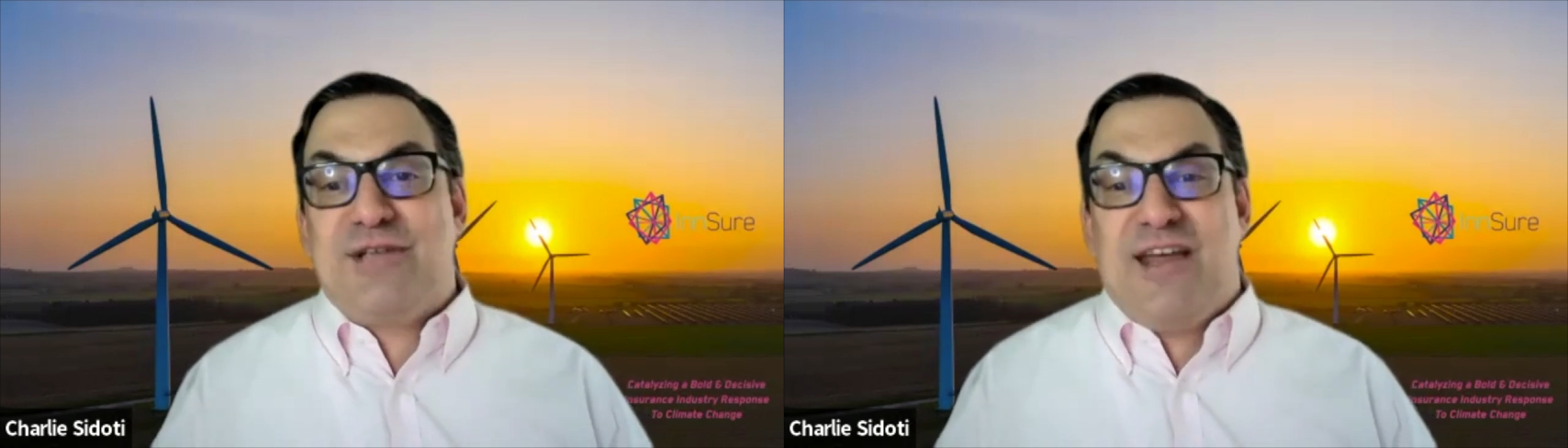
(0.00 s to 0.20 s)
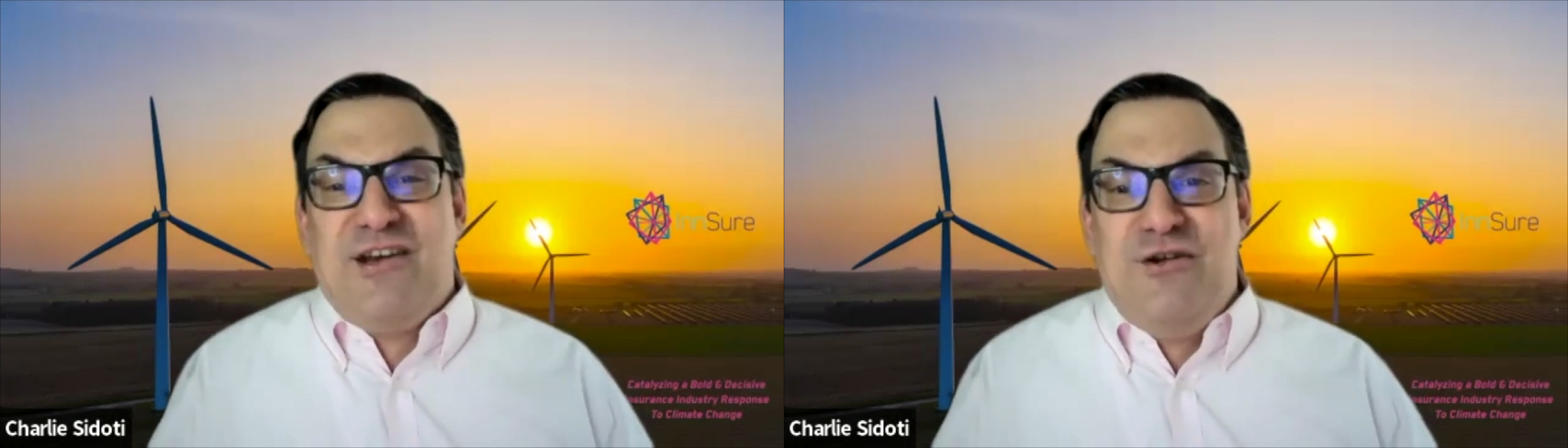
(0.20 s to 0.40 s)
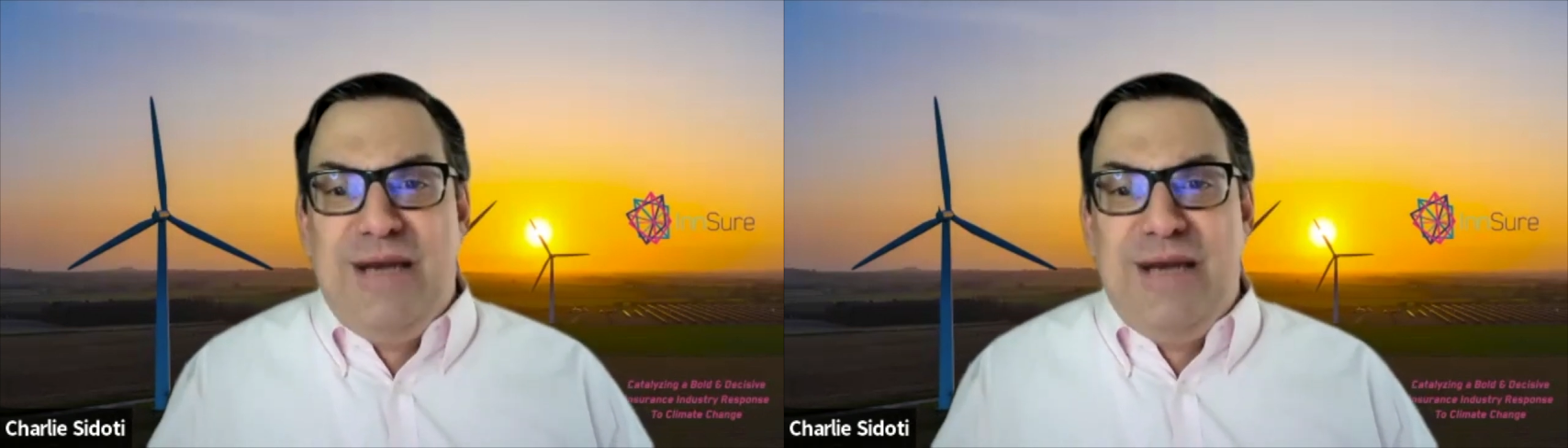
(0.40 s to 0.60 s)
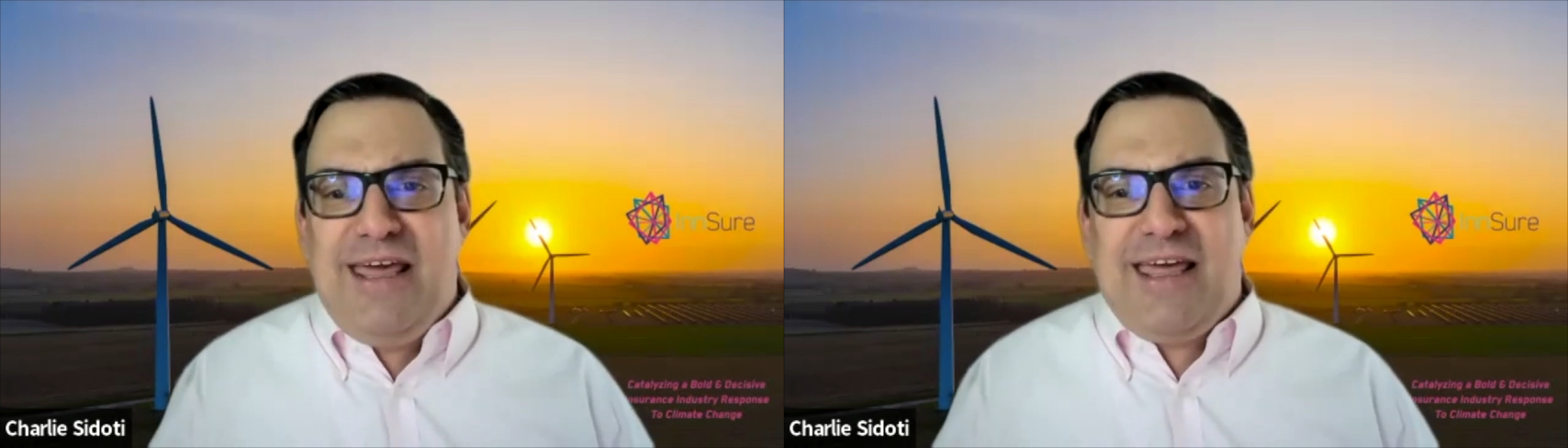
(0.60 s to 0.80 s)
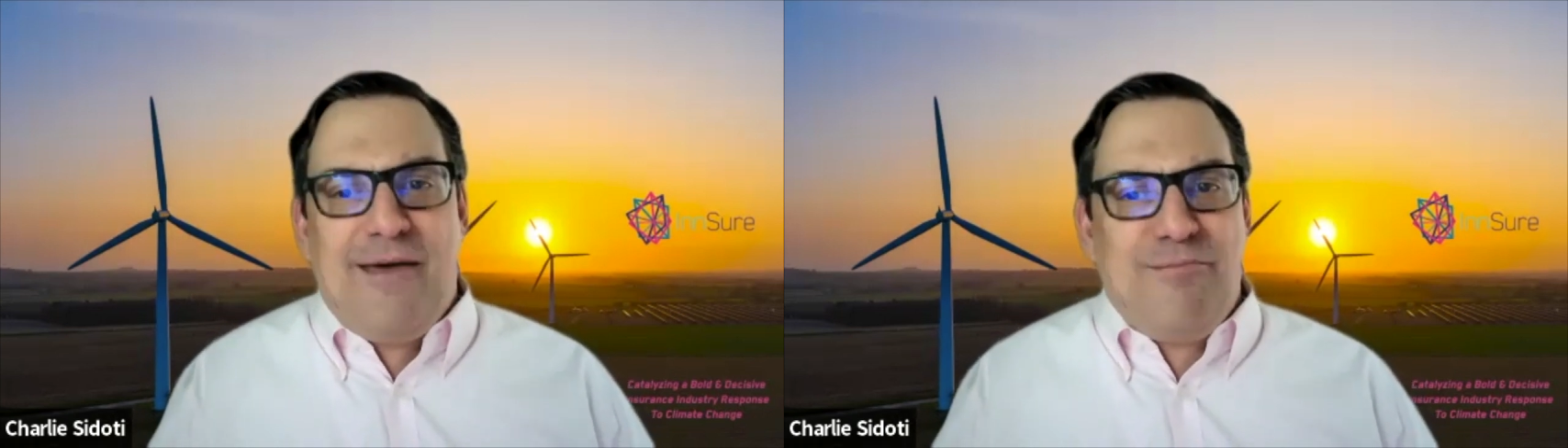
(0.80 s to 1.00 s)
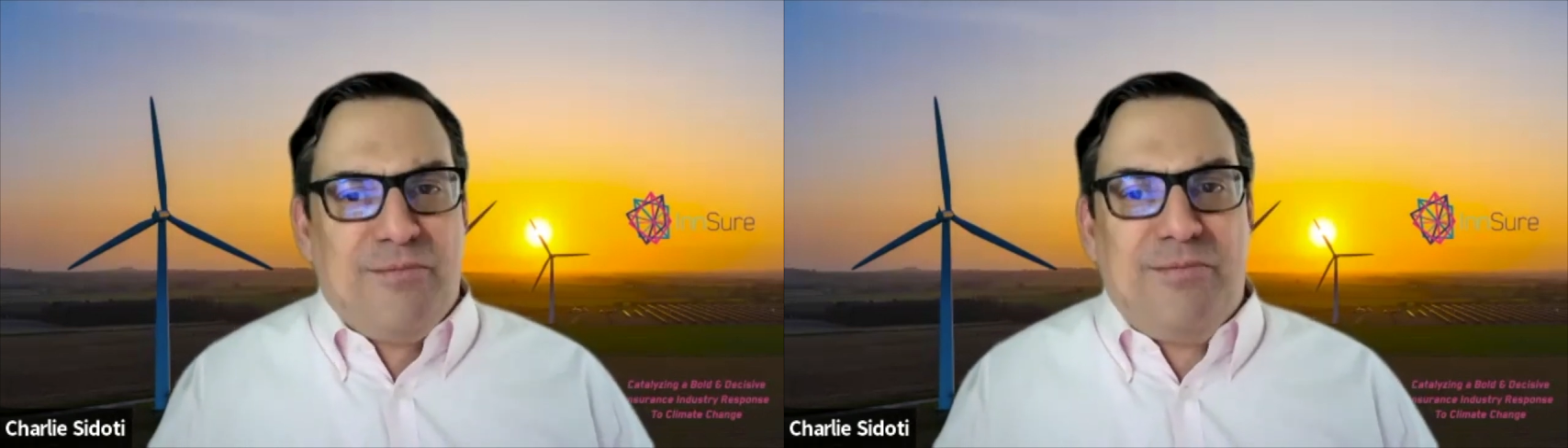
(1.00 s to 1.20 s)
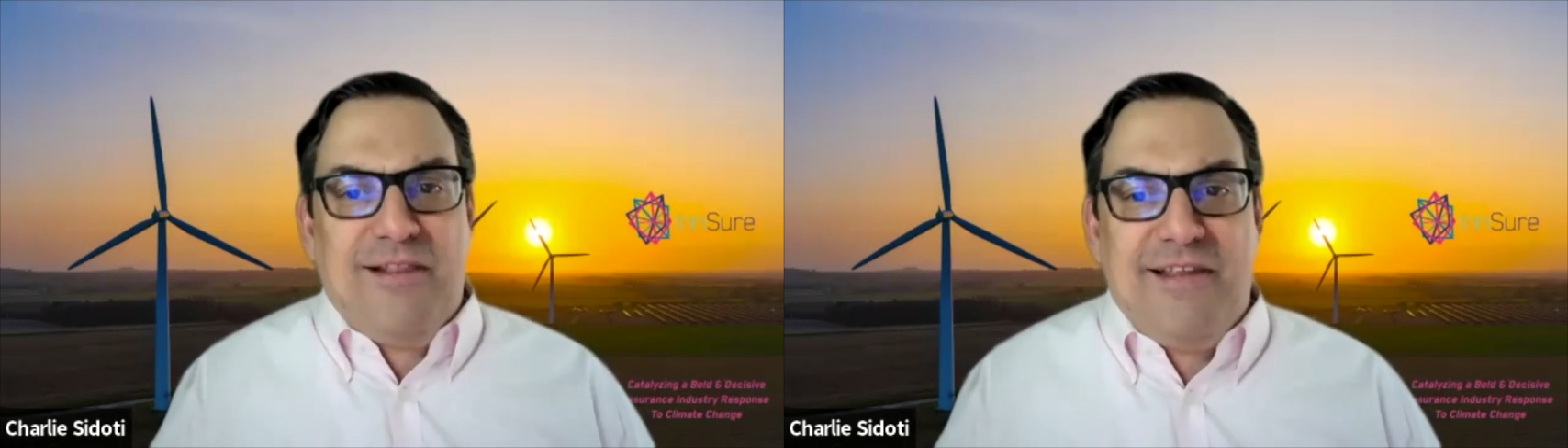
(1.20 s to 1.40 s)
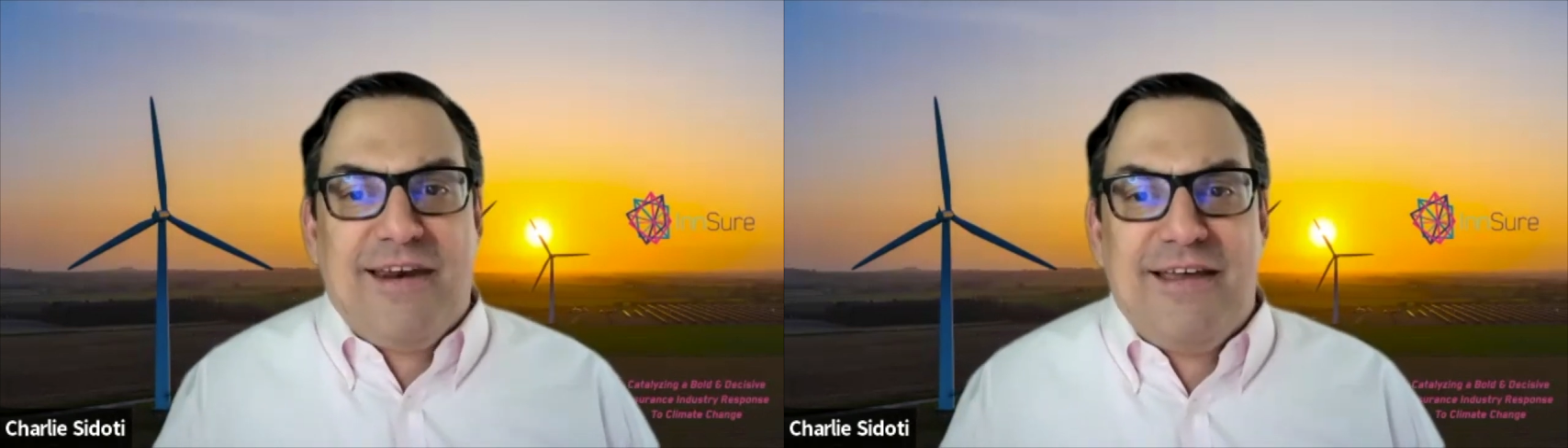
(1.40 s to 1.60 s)
and unique
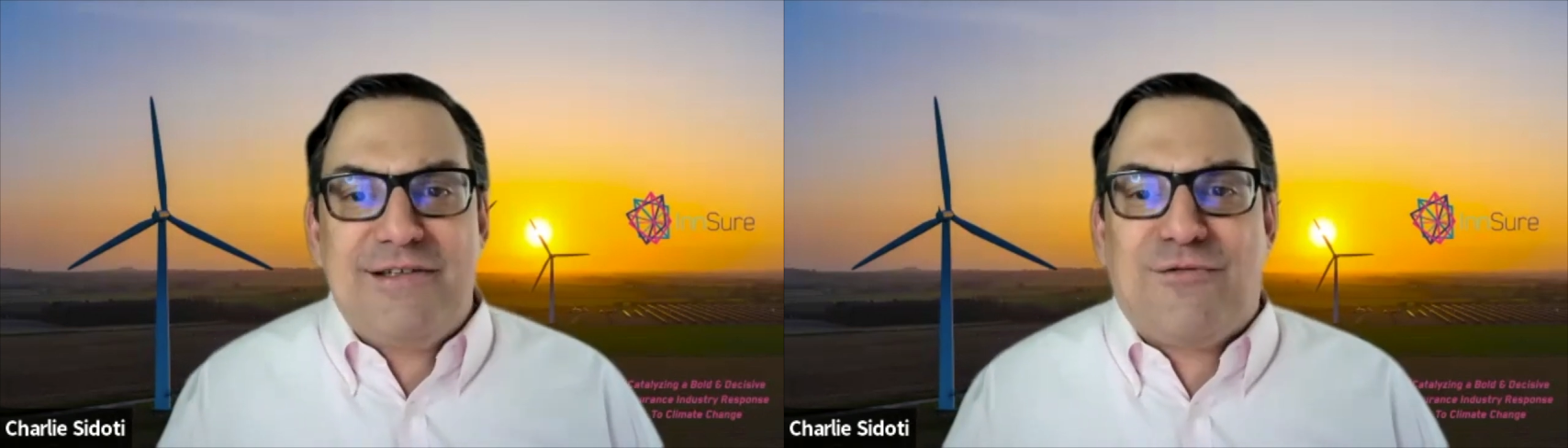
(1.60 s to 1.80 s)
capabilities